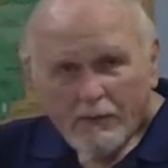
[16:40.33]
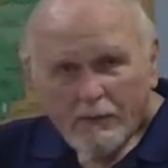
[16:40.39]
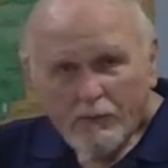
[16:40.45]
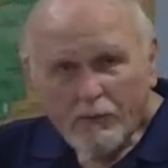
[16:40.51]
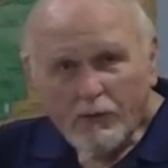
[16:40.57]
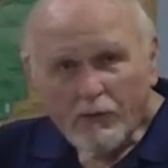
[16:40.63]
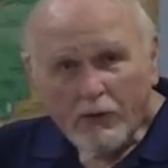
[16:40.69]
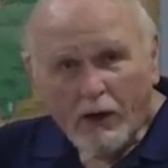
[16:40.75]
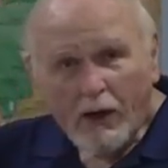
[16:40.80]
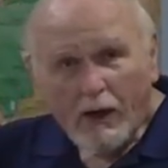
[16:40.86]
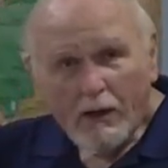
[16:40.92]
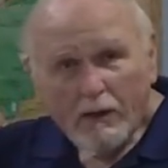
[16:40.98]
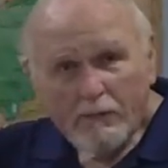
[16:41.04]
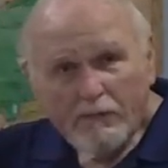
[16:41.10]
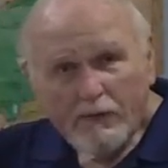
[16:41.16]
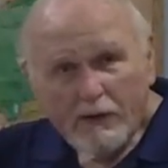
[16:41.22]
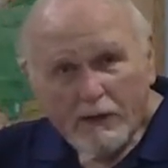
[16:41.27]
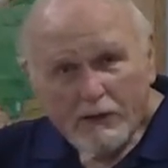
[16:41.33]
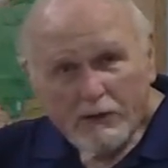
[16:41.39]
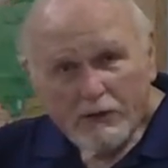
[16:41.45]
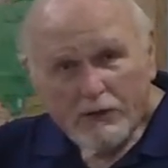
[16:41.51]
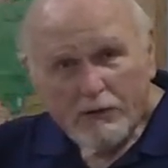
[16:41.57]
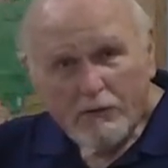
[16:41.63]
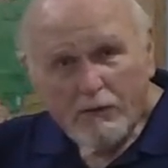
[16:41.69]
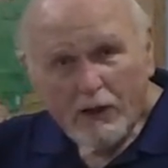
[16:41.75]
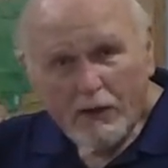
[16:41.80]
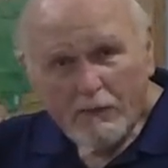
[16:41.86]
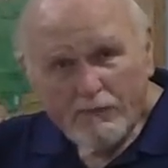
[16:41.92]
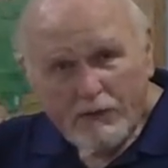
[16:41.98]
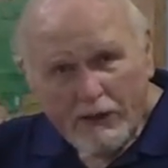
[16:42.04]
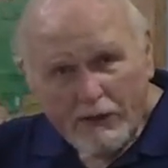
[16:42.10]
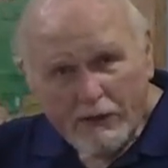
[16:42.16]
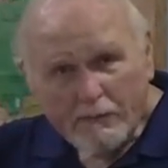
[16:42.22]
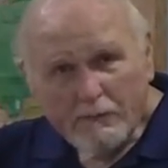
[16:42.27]
With all of us who
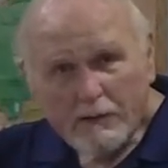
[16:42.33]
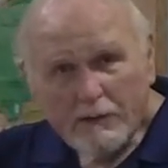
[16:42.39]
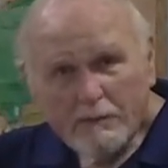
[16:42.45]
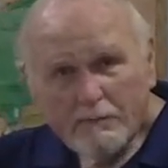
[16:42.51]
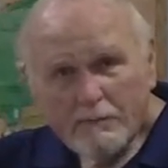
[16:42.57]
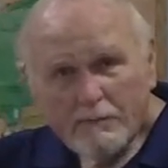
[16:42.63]
loved him.